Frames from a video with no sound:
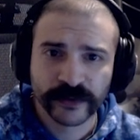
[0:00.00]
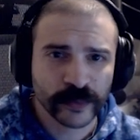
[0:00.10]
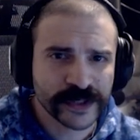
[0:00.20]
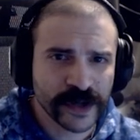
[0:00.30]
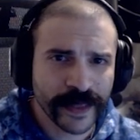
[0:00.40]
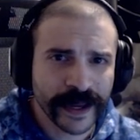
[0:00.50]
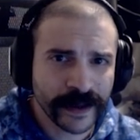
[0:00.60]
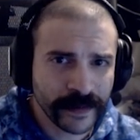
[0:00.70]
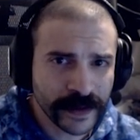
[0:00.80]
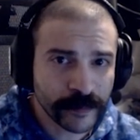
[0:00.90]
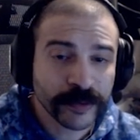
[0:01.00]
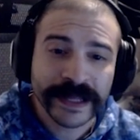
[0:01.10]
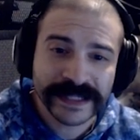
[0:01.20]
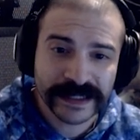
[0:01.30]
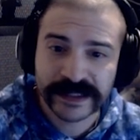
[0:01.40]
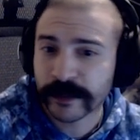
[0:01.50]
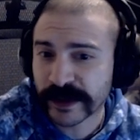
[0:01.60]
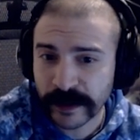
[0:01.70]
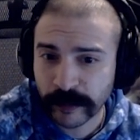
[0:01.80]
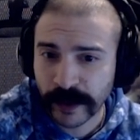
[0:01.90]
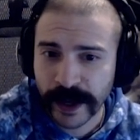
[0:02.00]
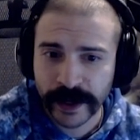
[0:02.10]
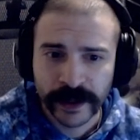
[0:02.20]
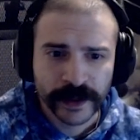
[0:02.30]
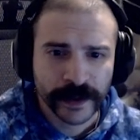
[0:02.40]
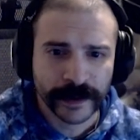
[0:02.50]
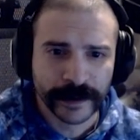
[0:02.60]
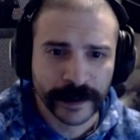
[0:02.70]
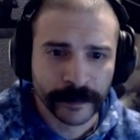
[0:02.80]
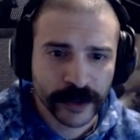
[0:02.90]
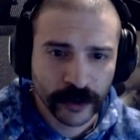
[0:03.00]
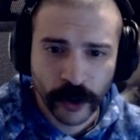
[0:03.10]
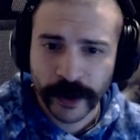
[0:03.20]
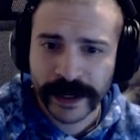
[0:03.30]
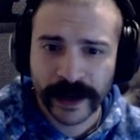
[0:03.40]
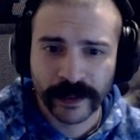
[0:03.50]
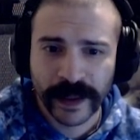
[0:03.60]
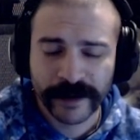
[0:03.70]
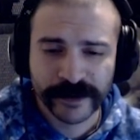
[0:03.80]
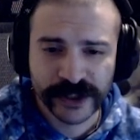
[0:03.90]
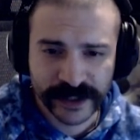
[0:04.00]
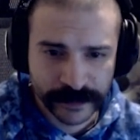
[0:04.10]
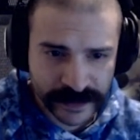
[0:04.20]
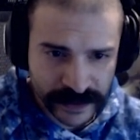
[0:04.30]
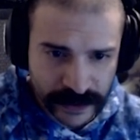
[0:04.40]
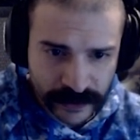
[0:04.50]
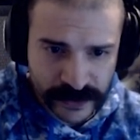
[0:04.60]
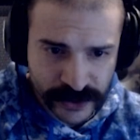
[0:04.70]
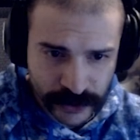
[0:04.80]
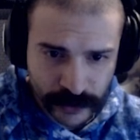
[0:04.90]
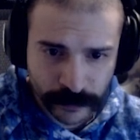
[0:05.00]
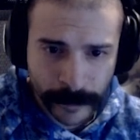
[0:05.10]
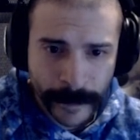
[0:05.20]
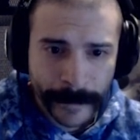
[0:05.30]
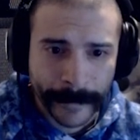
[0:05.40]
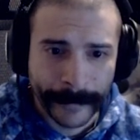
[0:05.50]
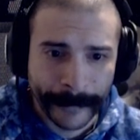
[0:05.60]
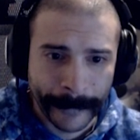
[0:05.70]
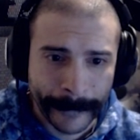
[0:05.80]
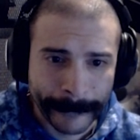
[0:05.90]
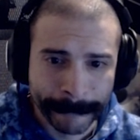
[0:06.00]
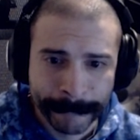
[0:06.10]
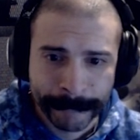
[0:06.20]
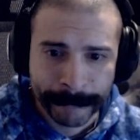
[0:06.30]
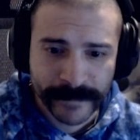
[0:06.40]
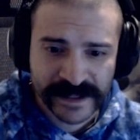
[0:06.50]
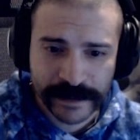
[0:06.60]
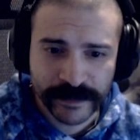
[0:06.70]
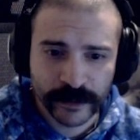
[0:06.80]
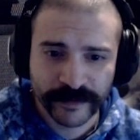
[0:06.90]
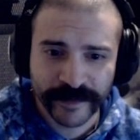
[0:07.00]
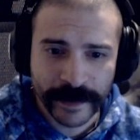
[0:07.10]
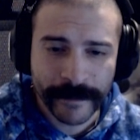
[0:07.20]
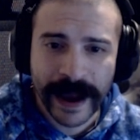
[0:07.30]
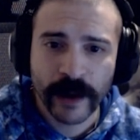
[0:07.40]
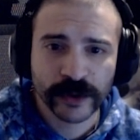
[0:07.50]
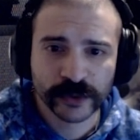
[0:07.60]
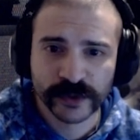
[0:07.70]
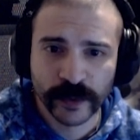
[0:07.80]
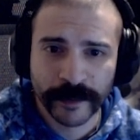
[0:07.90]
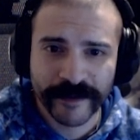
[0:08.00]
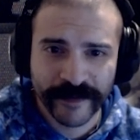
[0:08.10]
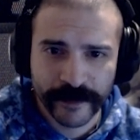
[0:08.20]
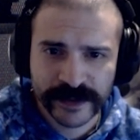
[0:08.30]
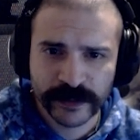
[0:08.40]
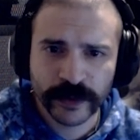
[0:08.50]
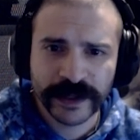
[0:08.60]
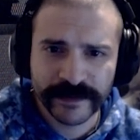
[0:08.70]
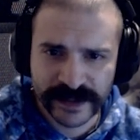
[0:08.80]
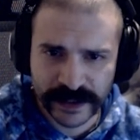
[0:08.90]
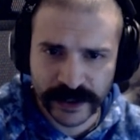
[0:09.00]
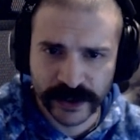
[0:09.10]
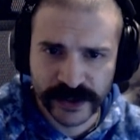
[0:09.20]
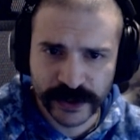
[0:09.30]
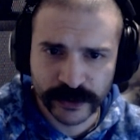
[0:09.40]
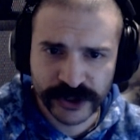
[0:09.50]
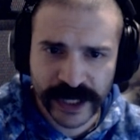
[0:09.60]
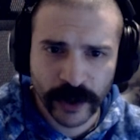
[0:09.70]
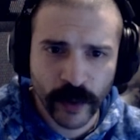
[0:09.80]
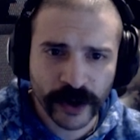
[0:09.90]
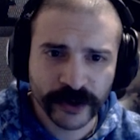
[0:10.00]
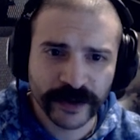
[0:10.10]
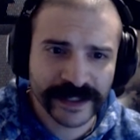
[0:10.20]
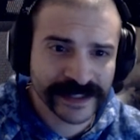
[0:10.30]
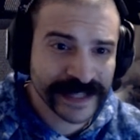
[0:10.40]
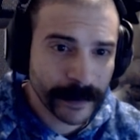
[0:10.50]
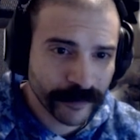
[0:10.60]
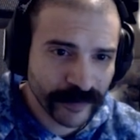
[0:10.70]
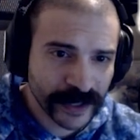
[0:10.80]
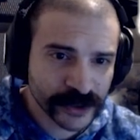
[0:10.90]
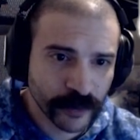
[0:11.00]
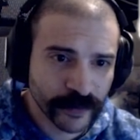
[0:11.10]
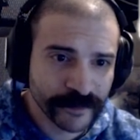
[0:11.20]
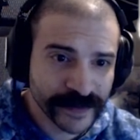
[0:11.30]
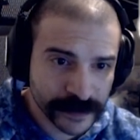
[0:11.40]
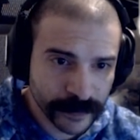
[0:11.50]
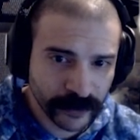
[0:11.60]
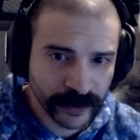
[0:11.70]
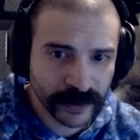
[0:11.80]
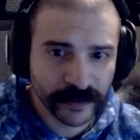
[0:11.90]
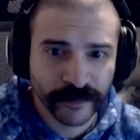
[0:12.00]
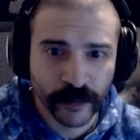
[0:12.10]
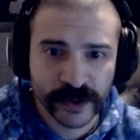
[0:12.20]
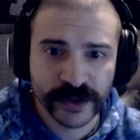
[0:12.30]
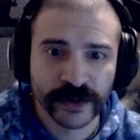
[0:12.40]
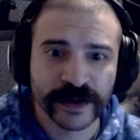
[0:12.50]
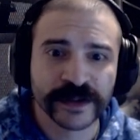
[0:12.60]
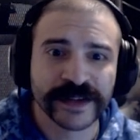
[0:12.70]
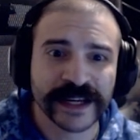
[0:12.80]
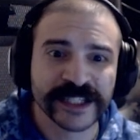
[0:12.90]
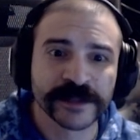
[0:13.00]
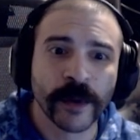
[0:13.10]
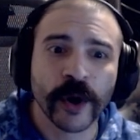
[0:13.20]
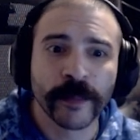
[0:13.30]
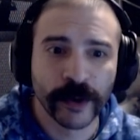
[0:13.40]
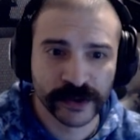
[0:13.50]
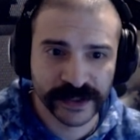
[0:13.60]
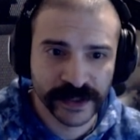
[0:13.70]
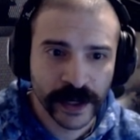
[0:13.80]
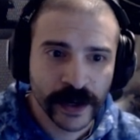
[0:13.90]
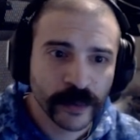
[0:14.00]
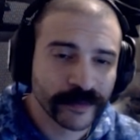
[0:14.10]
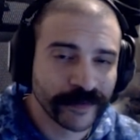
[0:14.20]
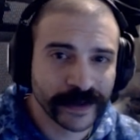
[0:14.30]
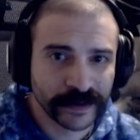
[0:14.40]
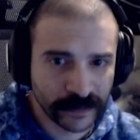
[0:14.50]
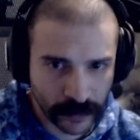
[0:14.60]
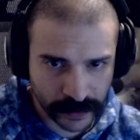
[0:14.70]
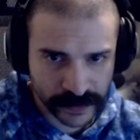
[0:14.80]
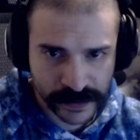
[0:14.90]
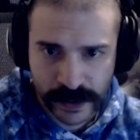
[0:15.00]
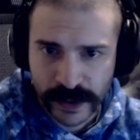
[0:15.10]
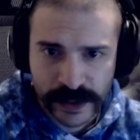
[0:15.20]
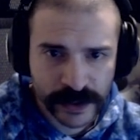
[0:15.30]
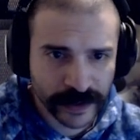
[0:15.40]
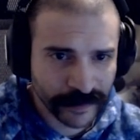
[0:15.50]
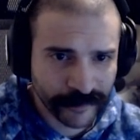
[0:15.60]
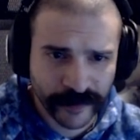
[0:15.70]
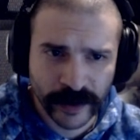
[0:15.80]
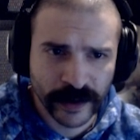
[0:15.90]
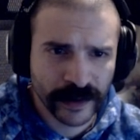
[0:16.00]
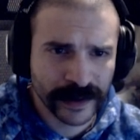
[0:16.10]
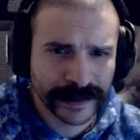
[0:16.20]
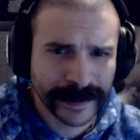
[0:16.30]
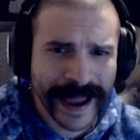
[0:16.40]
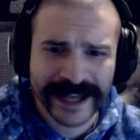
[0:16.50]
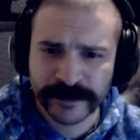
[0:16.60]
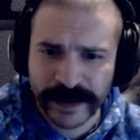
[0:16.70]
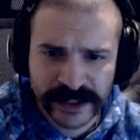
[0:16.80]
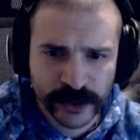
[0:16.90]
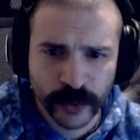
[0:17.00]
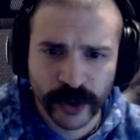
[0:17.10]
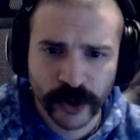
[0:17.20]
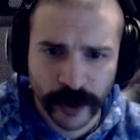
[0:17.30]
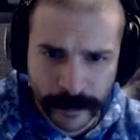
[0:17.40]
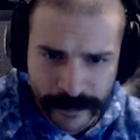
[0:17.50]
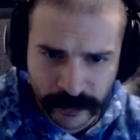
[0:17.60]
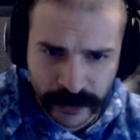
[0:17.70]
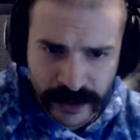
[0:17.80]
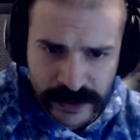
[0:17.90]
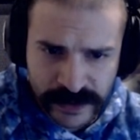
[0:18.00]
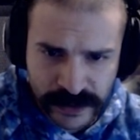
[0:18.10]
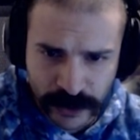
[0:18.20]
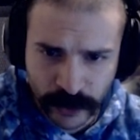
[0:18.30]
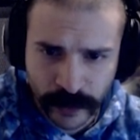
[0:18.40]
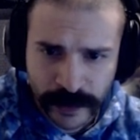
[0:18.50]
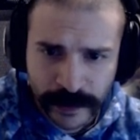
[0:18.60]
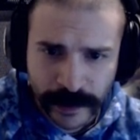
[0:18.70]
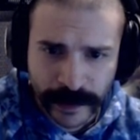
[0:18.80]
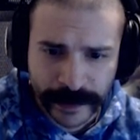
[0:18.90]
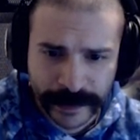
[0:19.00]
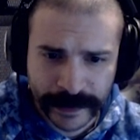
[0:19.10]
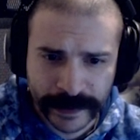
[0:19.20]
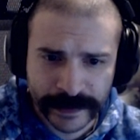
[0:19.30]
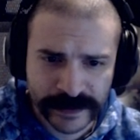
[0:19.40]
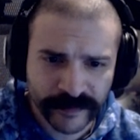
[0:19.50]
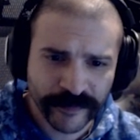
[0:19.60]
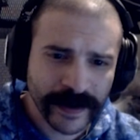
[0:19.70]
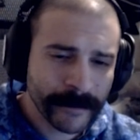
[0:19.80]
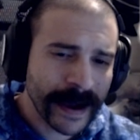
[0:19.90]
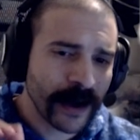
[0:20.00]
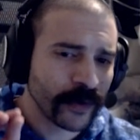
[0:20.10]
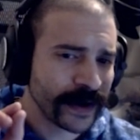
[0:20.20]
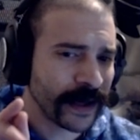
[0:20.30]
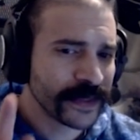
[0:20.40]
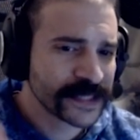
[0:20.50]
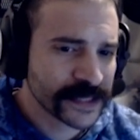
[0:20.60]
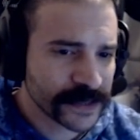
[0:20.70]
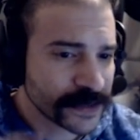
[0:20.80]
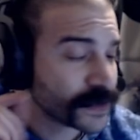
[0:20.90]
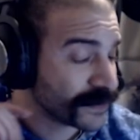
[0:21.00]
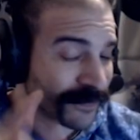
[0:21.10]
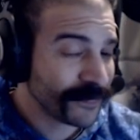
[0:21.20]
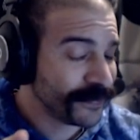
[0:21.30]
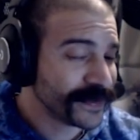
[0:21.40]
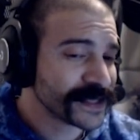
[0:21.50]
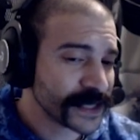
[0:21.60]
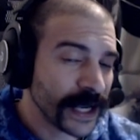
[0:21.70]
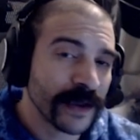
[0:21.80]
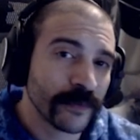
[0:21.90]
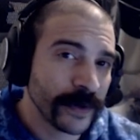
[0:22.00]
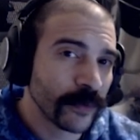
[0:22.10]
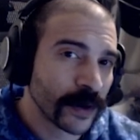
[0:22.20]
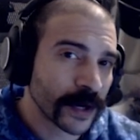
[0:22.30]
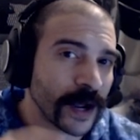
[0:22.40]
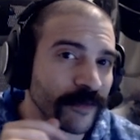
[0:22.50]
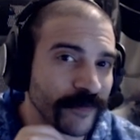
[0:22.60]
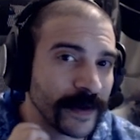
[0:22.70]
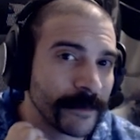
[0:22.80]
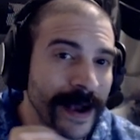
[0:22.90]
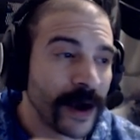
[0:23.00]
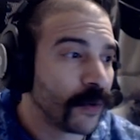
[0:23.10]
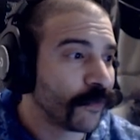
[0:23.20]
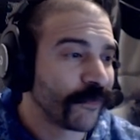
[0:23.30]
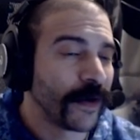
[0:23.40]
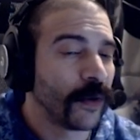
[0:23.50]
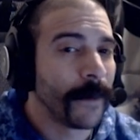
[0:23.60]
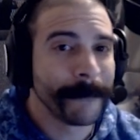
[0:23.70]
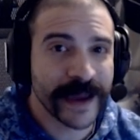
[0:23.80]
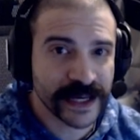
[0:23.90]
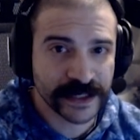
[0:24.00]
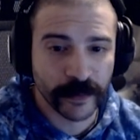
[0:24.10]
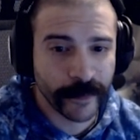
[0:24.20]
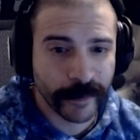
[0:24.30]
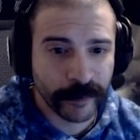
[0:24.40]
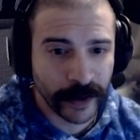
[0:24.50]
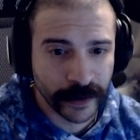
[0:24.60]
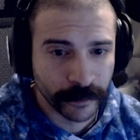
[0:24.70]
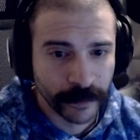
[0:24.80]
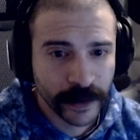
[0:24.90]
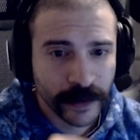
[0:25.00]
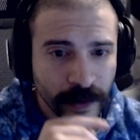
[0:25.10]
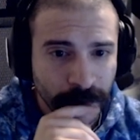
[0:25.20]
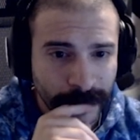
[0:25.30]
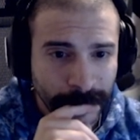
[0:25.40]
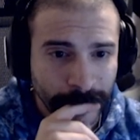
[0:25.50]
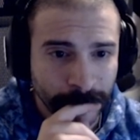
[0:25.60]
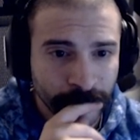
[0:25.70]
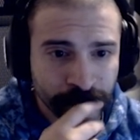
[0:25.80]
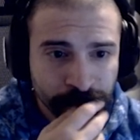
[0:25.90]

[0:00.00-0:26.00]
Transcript: We saw that in the playtest that we did play. Kalari got a lot of adjustments here, too. Same thing with Feng Mao, which was one of my favorites, and we'll leave this in here, too. Shadow Walk utilizes camouflage over invisibility to force her to take smart approaches when flanking targets. So different aspects to her current abilities, too. And Feng Mao. Now, this kit rework on Feng Mao felt amazing when we played him.